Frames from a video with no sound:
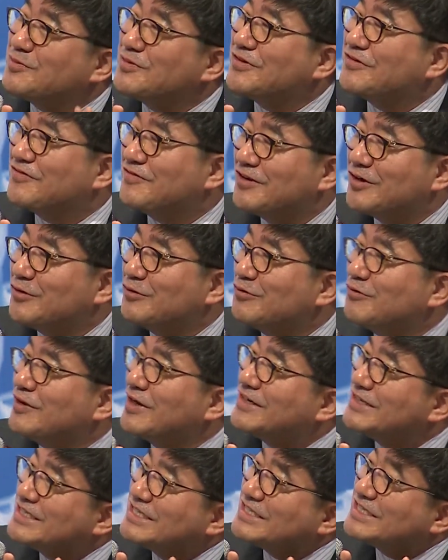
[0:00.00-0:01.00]
brief.
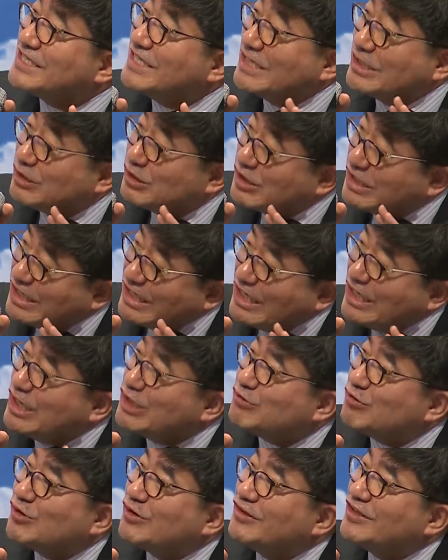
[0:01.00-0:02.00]
What is
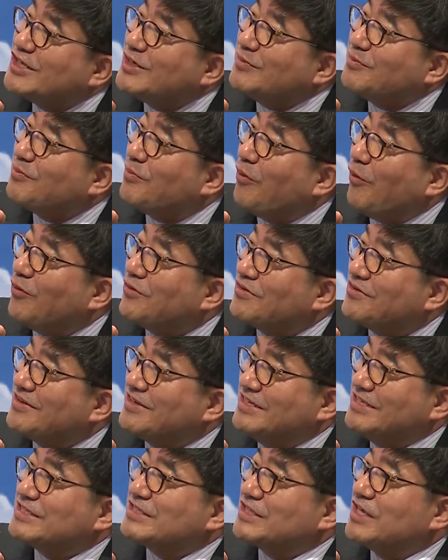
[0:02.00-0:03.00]
equally important
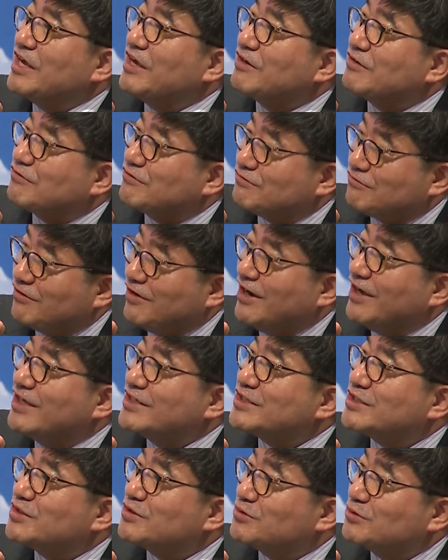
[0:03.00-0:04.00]
is
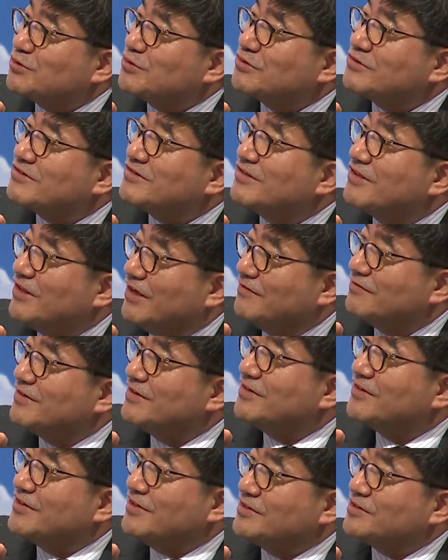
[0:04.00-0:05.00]
grassroots
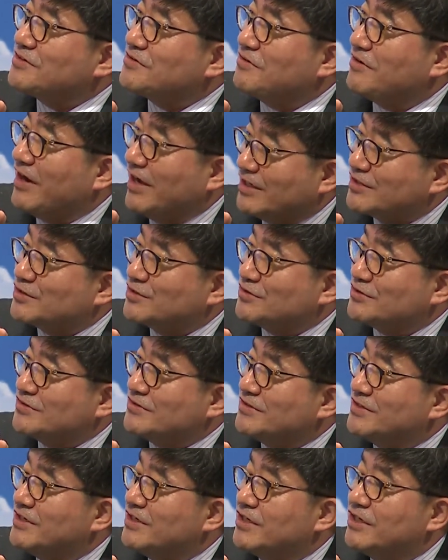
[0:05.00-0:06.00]
level interaction.
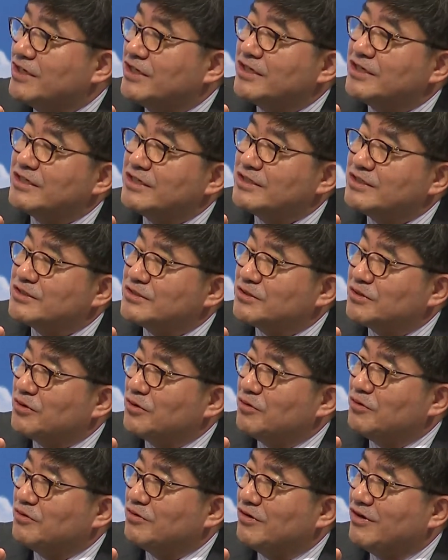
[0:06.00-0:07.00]

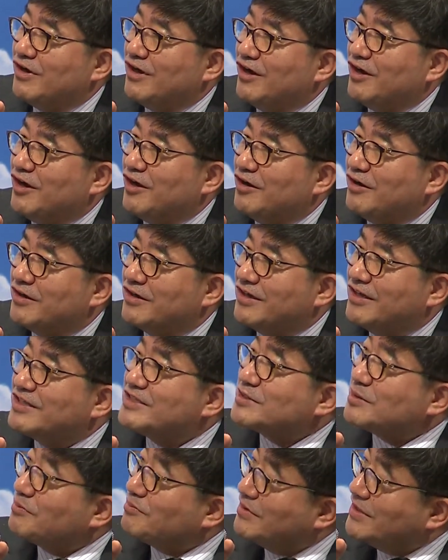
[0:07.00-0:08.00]
So
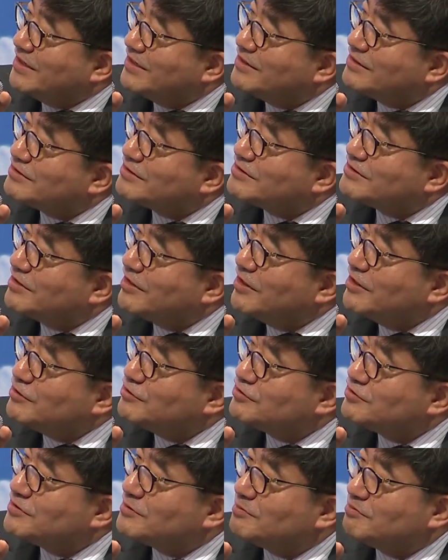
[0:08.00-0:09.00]
it's a beginning
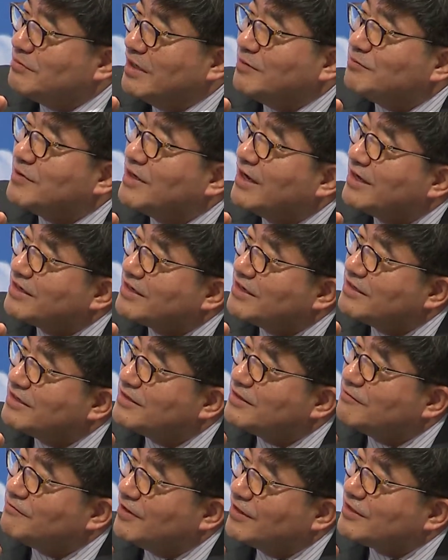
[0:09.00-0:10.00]
stage. Maybe I
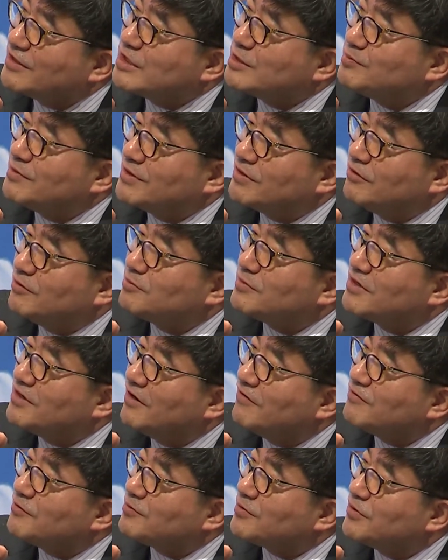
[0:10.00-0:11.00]
can, if I can speak on
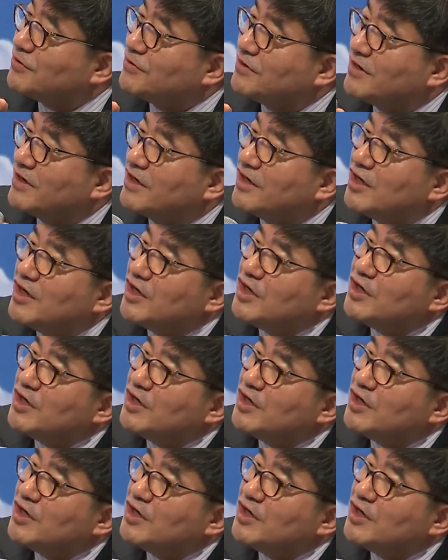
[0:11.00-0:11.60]
behalf of Korea,